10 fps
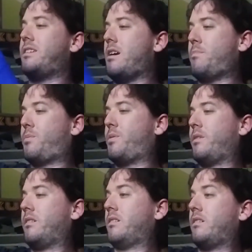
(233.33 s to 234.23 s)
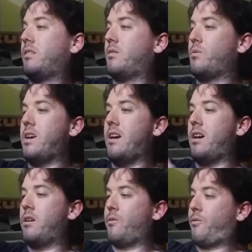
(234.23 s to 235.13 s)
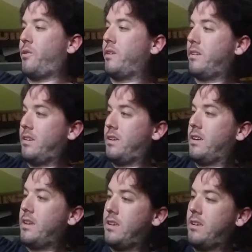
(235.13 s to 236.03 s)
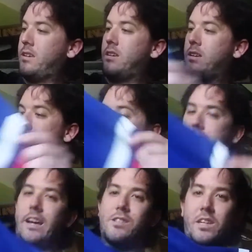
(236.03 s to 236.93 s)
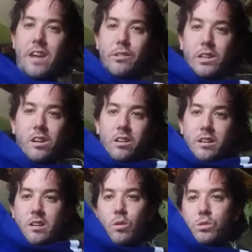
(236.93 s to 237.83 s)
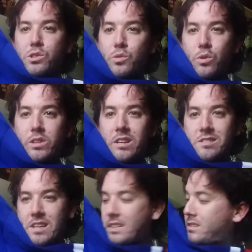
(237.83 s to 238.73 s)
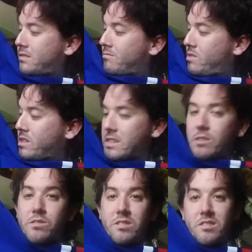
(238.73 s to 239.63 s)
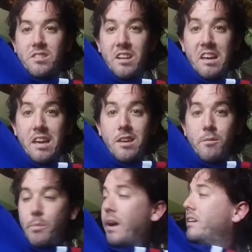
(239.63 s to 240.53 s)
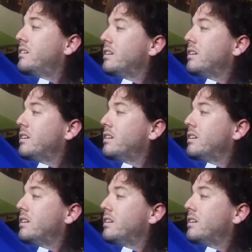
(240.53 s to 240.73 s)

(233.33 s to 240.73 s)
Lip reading: up, we have, I guess you can't really call it an old school because they really use this today. But